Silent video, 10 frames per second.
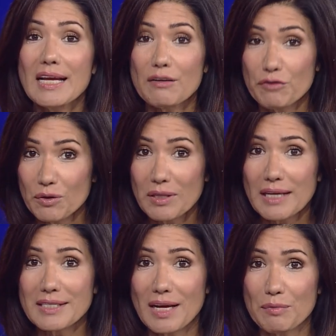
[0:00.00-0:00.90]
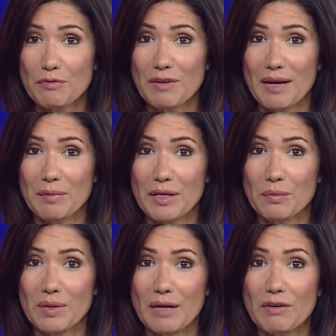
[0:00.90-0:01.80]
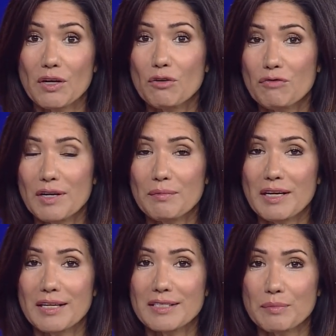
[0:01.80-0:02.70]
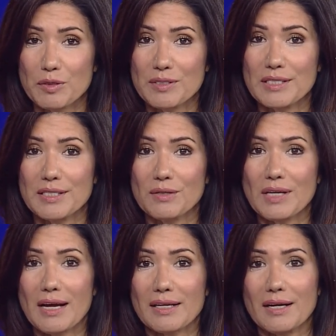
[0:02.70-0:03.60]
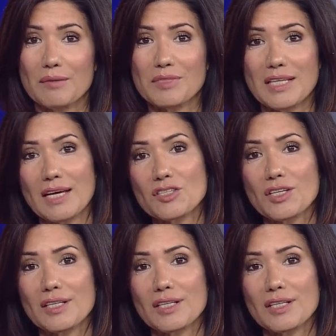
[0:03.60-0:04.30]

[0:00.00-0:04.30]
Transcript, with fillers: If you'd like to help the family, we have a GoFundMe on WCCO.com slash